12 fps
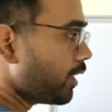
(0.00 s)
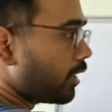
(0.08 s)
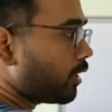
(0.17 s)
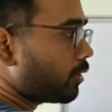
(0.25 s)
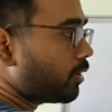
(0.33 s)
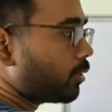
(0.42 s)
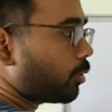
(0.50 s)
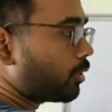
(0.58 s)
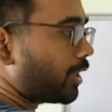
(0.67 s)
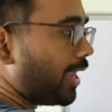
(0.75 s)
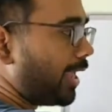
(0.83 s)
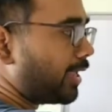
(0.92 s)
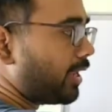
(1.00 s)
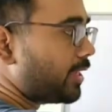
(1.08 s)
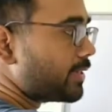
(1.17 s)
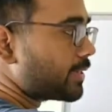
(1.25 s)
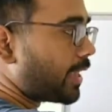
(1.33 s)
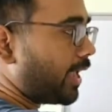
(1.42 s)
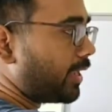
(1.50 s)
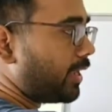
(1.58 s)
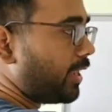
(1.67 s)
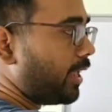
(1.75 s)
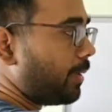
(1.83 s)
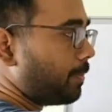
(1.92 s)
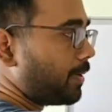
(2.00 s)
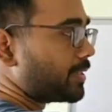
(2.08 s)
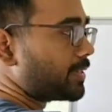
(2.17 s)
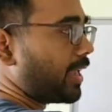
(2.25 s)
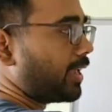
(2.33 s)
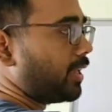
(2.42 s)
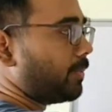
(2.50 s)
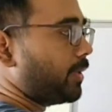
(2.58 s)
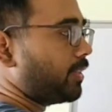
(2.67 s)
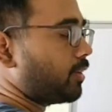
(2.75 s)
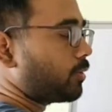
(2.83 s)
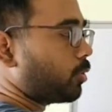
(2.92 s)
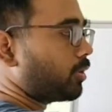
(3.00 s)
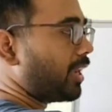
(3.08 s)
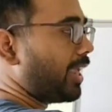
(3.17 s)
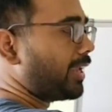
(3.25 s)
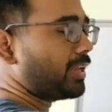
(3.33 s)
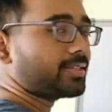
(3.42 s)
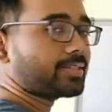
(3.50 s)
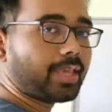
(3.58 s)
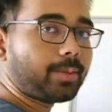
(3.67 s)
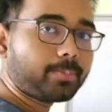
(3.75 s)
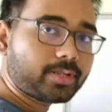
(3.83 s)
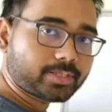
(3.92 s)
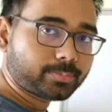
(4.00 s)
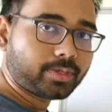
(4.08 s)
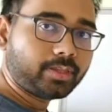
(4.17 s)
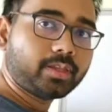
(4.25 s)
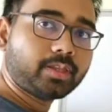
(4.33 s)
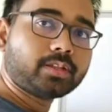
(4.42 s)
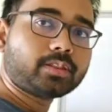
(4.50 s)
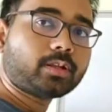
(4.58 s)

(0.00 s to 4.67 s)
Now the total angle is angle A plus angle B. The total angle is A plus B.